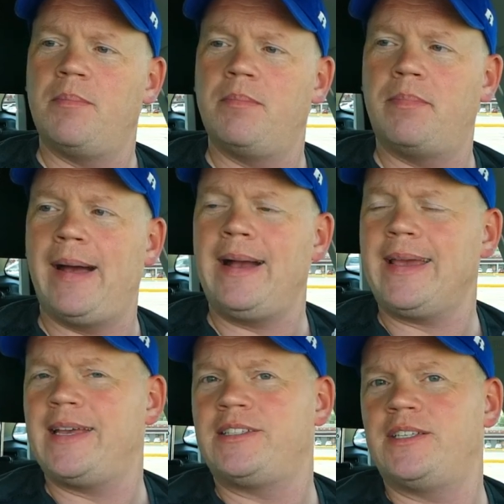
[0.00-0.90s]
My
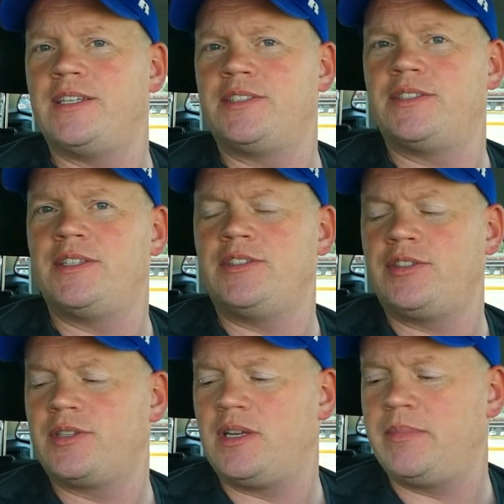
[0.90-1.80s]
guess is is this
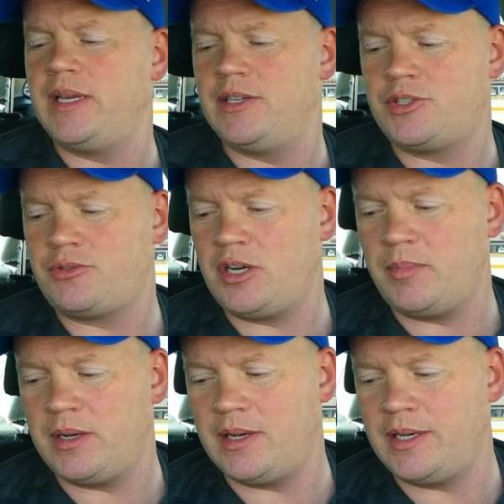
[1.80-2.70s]
is going to be
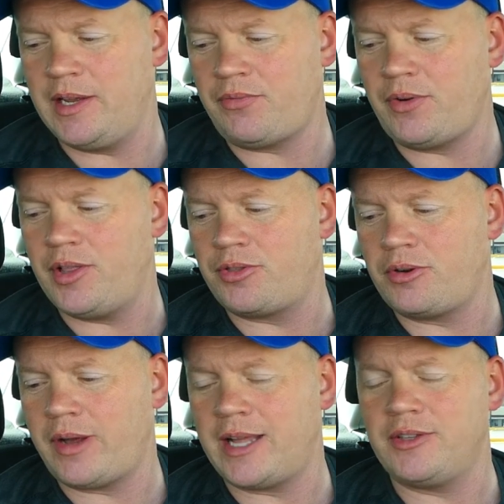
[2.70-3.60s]
distributed different
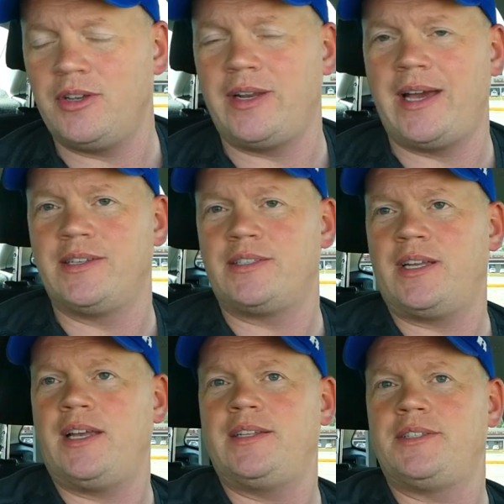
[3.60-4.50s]
throughout the United
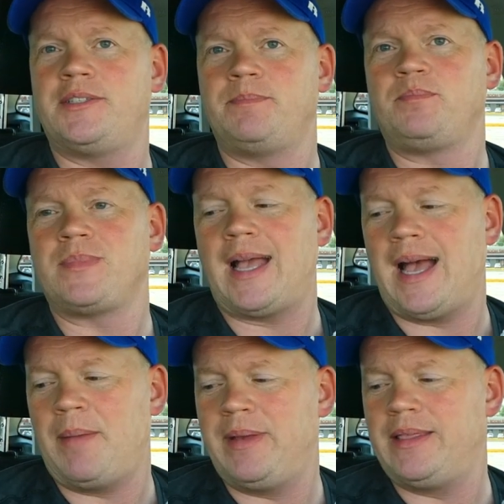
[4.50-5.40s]
States.
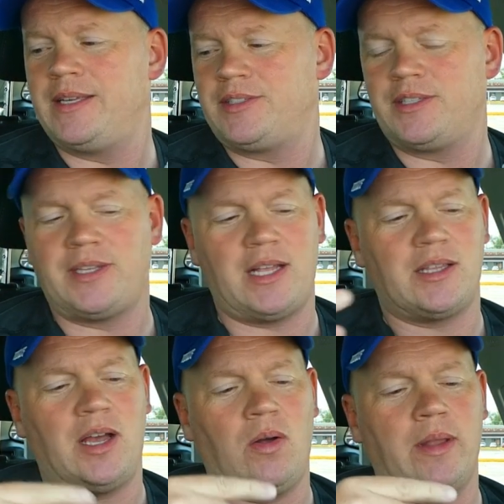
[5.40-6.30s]
I bet this is not
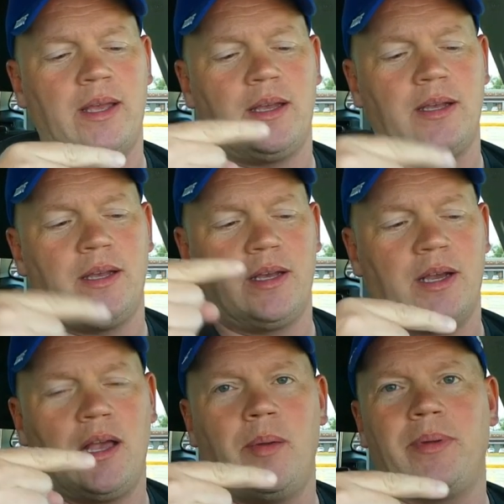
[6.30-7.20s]
the only
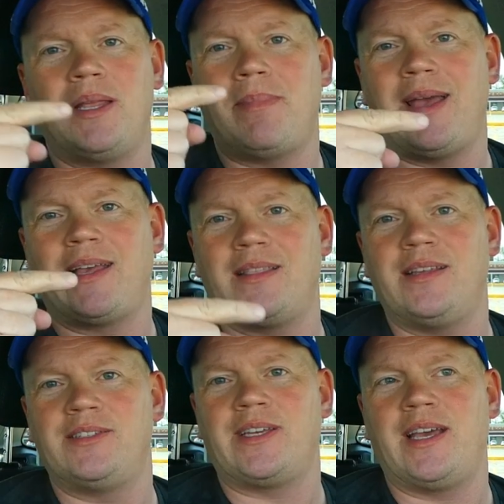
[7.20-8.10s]
company making
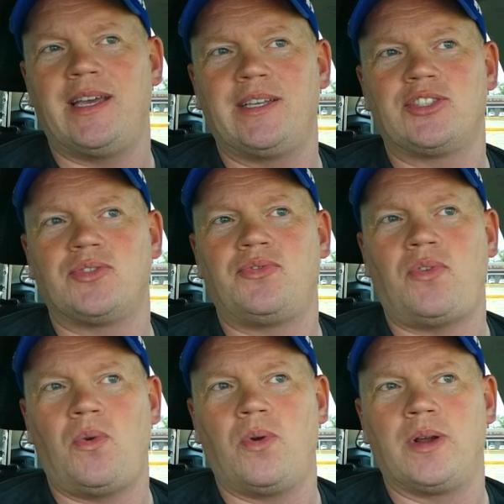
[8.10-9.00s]
these cakes
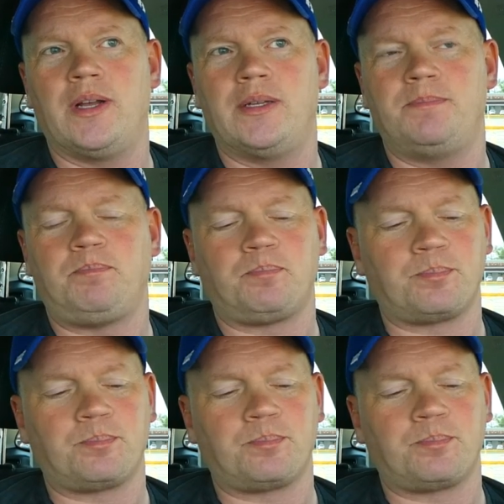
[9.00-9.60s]
for. Um,